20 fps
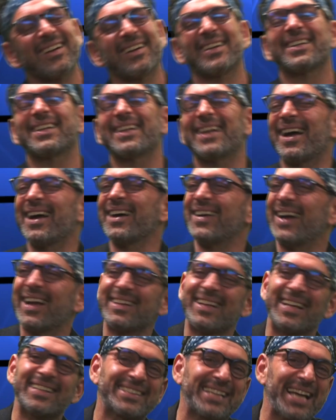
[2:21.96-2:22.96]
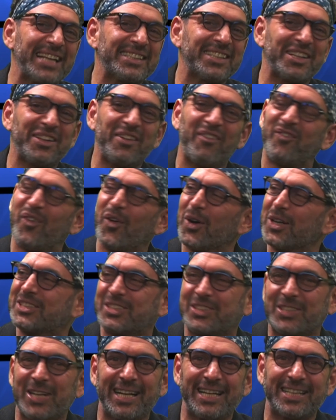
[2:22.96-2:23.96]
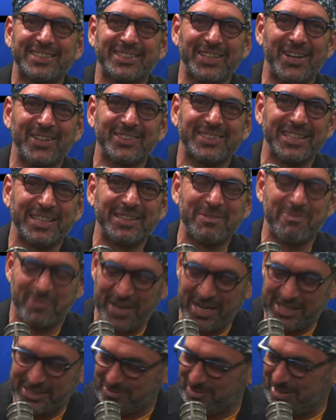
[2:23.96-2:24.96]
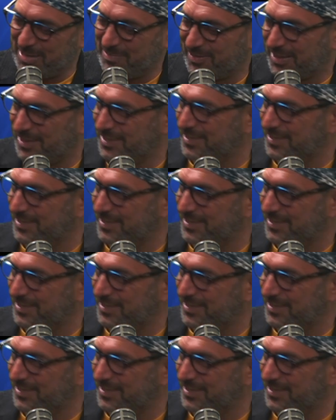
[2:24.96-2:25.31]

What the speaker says: All right, let's get to the 4 shitty jokes in the picks, people.